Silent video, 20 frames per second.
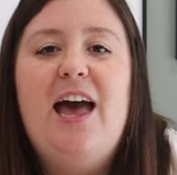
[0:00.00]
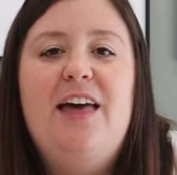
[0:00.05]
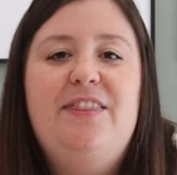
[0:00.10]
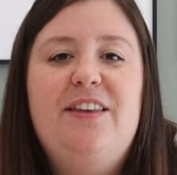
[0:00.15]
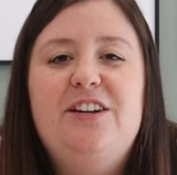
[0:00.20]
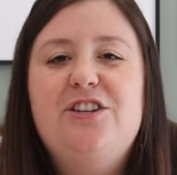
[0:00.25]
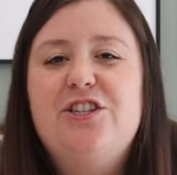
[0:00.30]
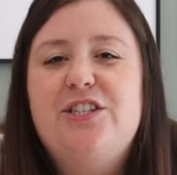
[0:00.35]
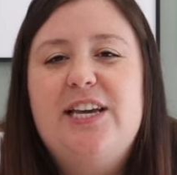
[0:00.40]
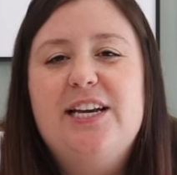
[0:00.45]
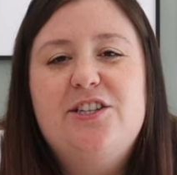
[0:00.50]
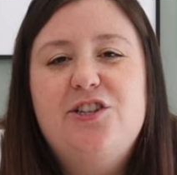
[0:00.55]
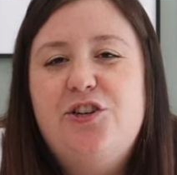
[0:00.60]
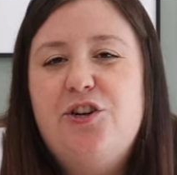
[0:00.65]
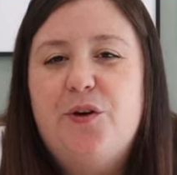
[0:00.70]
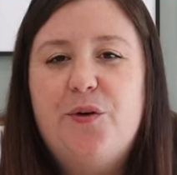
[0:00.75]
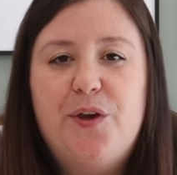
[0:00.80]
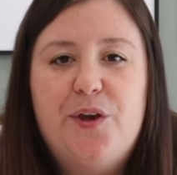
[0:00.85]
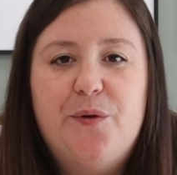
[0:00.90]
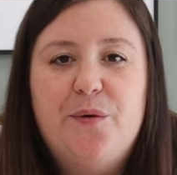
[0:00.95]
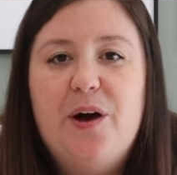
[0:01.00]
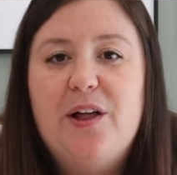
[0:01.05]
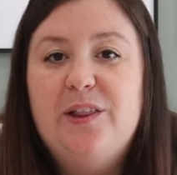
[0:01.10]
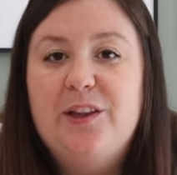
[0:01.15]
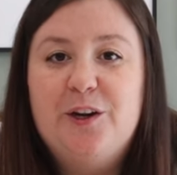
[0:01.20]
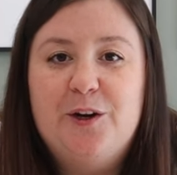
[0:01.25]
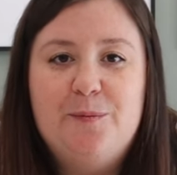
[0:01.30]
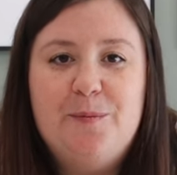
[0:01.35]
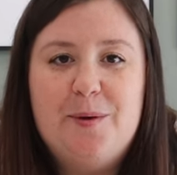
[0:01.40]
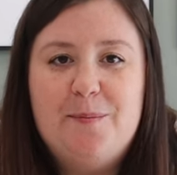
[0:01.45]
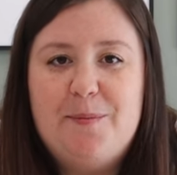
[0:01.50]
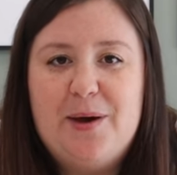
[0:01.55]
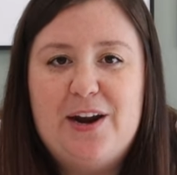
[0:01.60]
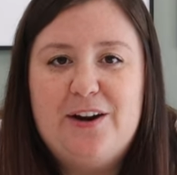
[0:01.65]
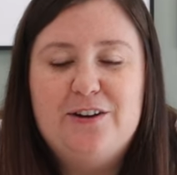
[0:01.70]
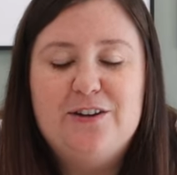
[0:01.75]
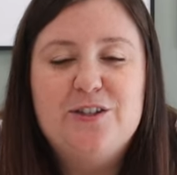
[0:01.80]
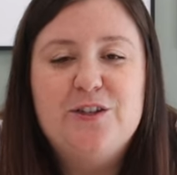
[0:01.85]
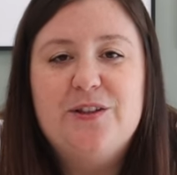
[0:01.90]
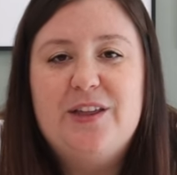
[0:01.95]
and they just get to know you a little bit
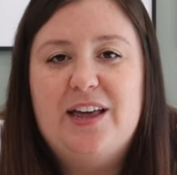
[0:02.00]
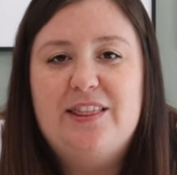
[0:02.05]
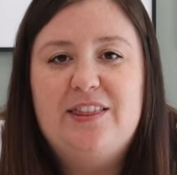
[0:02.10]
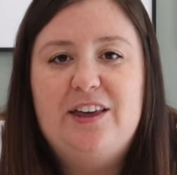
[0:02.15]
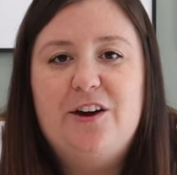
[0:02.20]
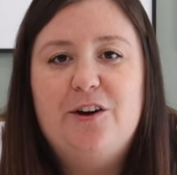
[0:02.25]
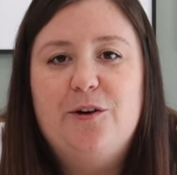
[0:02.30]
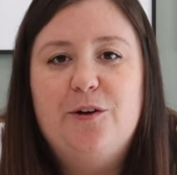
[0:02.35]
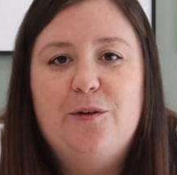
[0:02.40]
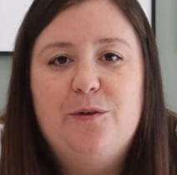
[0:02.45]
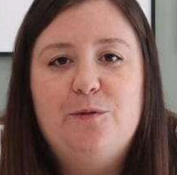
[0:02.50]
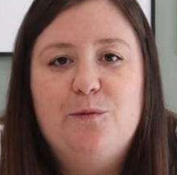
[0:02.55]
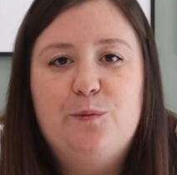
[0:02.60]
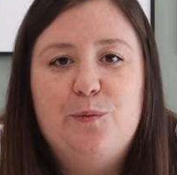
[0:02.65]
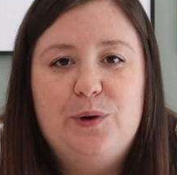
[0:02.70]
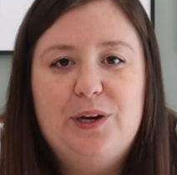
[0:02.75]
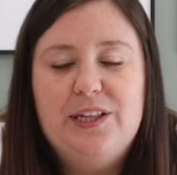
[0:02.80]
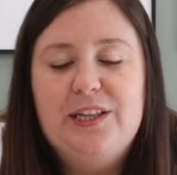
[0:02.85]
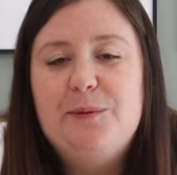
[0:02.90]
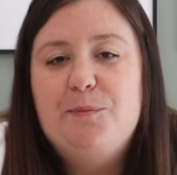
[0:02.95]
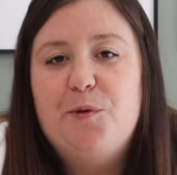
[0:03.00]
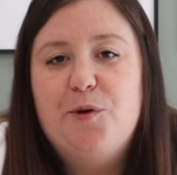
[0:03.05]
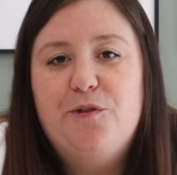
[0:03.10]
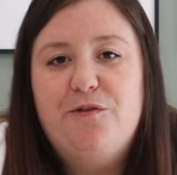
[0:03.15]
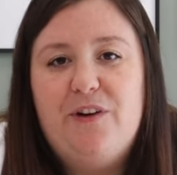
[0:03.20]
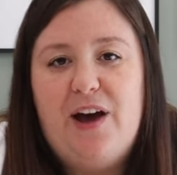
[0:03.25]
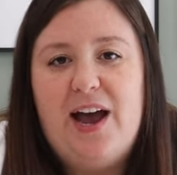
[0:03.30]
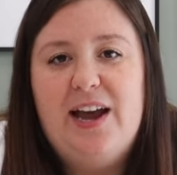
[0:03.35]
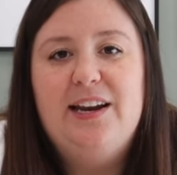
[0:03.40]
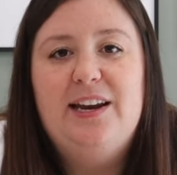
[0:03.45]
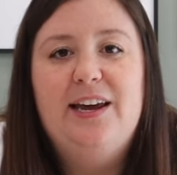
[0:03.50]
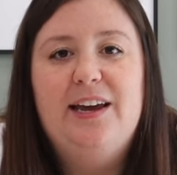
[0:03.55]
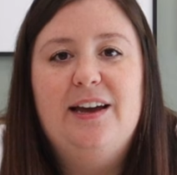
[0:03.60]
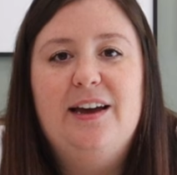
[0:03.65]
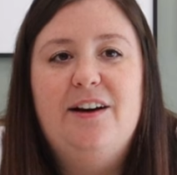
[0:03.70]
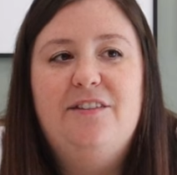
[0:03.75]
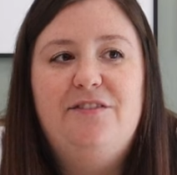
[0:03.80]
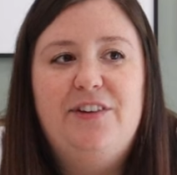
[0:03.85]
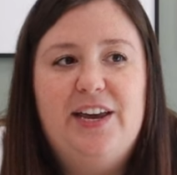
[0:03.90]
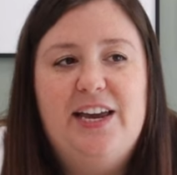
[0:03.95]
better so that they are really providing
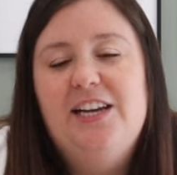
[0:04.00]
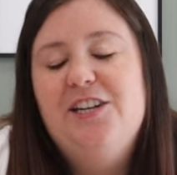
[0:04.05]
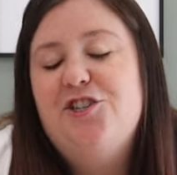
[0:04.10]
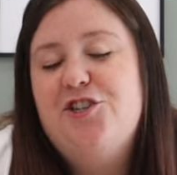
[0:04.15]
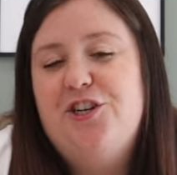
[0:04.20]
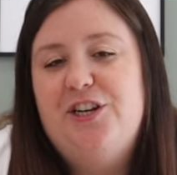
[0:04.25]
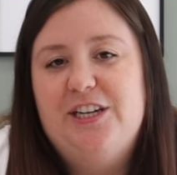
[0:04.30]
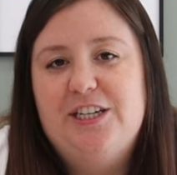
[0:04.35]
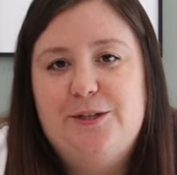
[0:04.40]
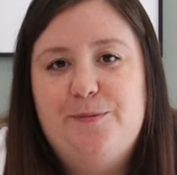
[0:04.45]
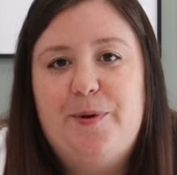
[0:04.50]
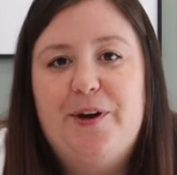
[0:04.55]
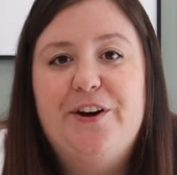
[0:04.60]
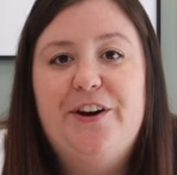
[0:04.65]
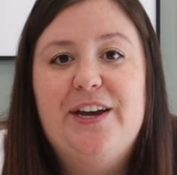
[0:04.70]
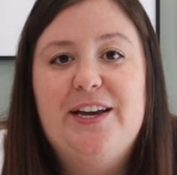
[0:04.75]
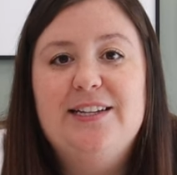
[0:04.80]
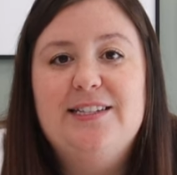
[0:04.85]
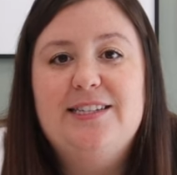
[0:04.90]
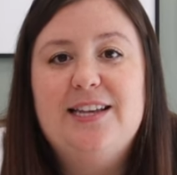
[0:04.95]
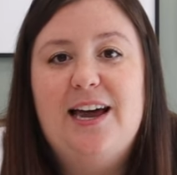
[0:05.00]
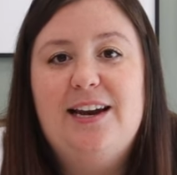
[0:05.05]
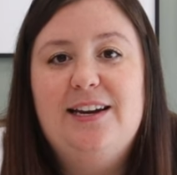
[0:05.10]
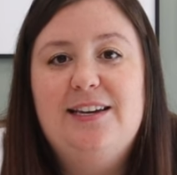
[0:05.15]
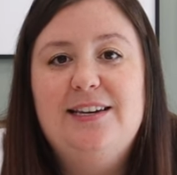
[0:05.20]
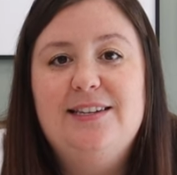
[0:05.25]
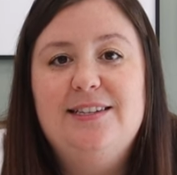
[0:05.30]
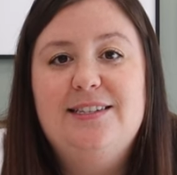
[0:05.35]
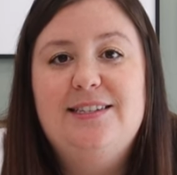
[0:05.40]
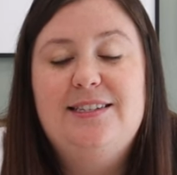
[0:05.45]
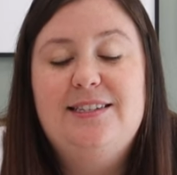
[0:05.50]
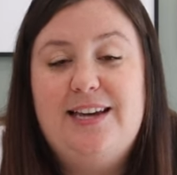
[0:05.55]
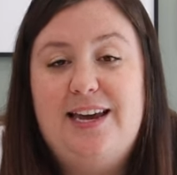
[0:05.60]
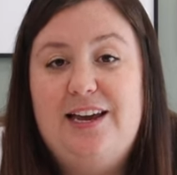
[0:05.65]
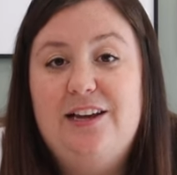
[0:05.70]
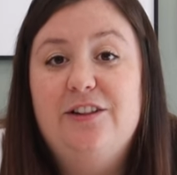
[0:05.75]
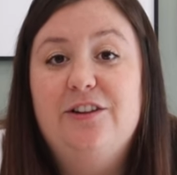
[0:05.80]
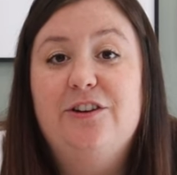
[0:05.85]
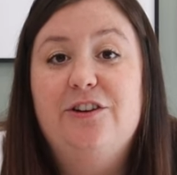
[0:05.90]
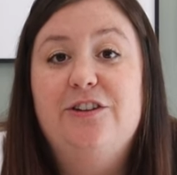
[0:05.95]
a vacation experience that is
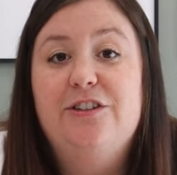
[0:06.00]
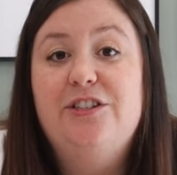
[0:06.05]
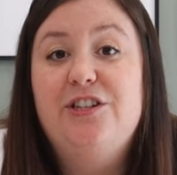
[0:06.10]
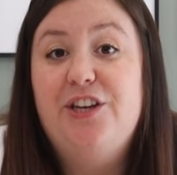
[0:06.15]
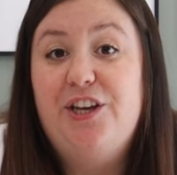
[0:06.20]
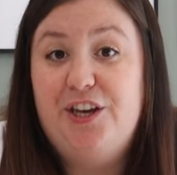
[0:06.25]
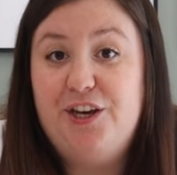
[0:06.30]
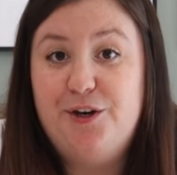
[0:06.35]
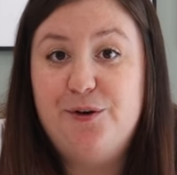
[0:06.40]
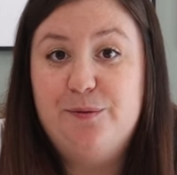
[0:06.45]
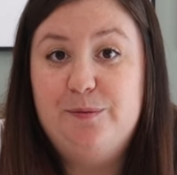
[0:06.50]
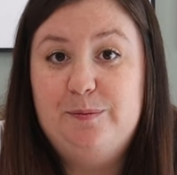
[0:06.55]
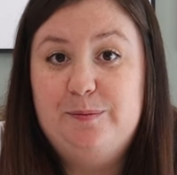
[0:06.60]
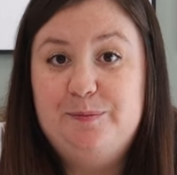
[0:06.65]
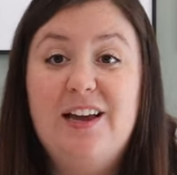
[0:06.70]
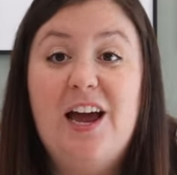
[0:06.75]
tailored to you.